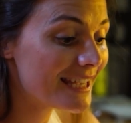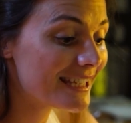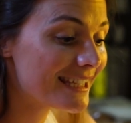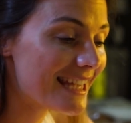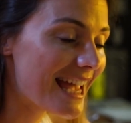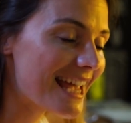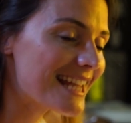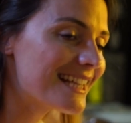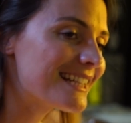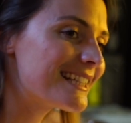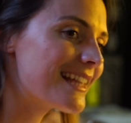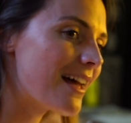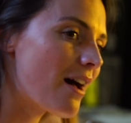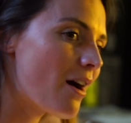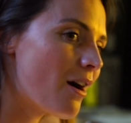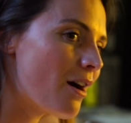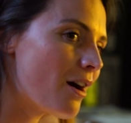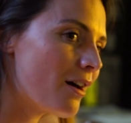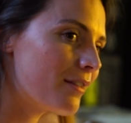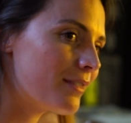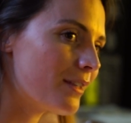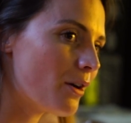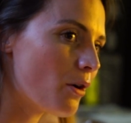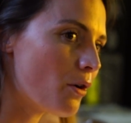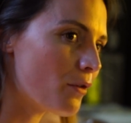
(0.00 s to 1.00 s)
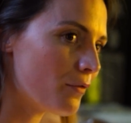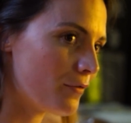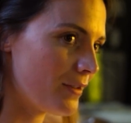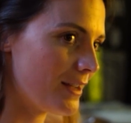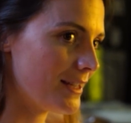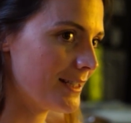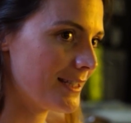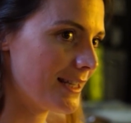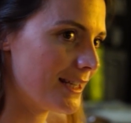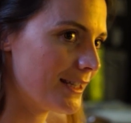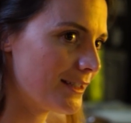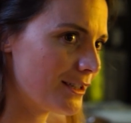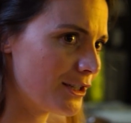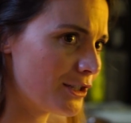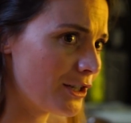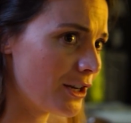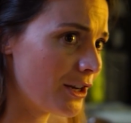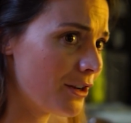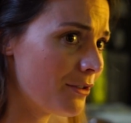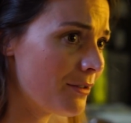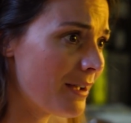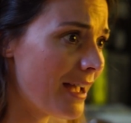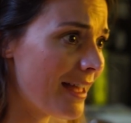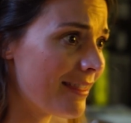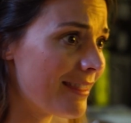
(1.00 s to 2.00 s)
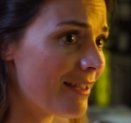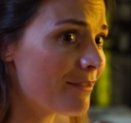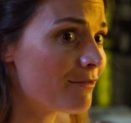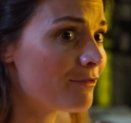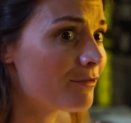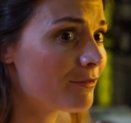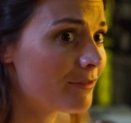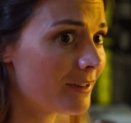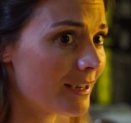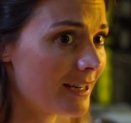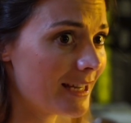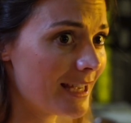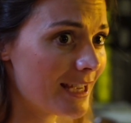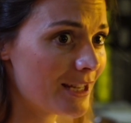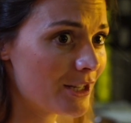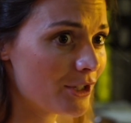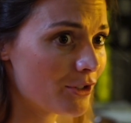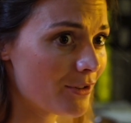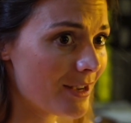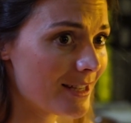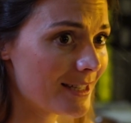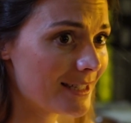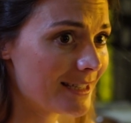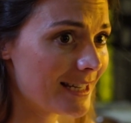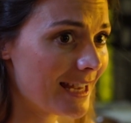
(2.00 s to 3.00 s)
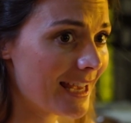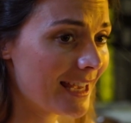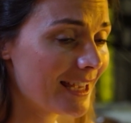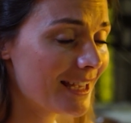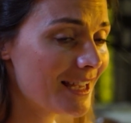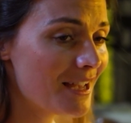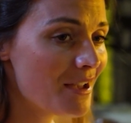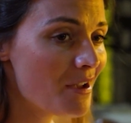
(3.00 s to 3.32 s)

Yes, there are the obvious things to do and they're really interesting,